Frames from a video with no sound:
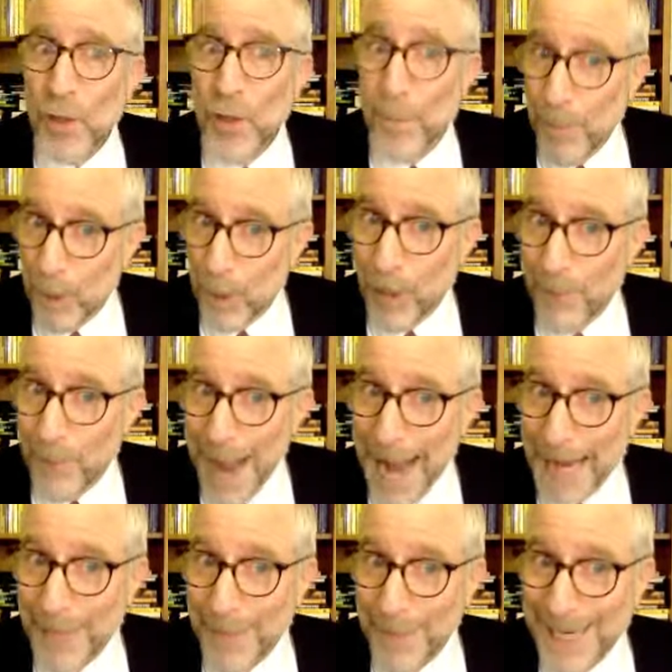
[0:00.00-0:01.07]
the book of
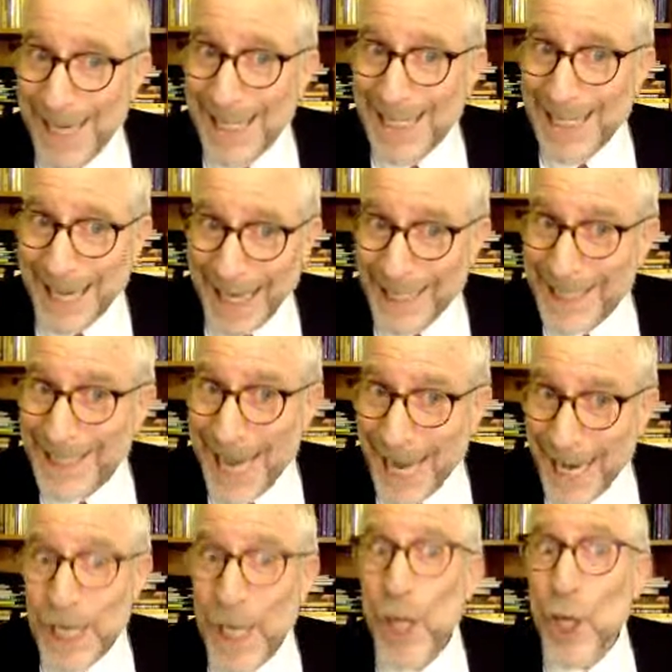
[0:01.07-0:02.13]
Maccabees. It's
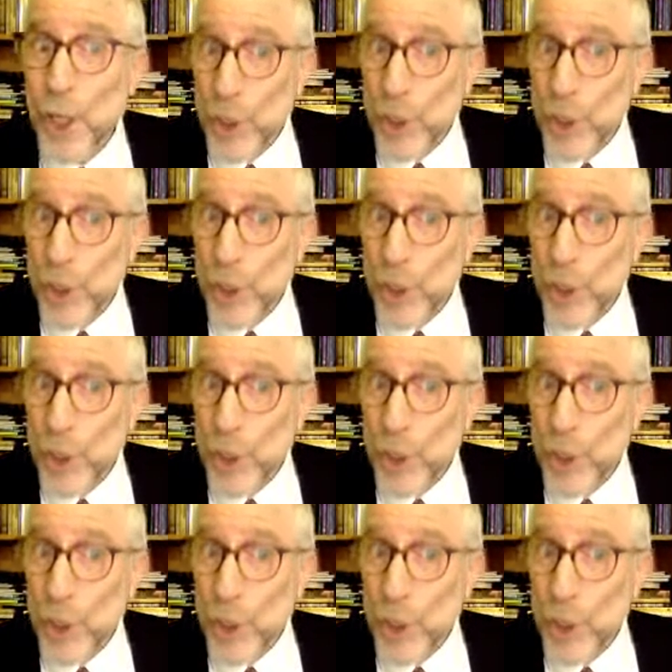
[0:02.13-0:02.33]
a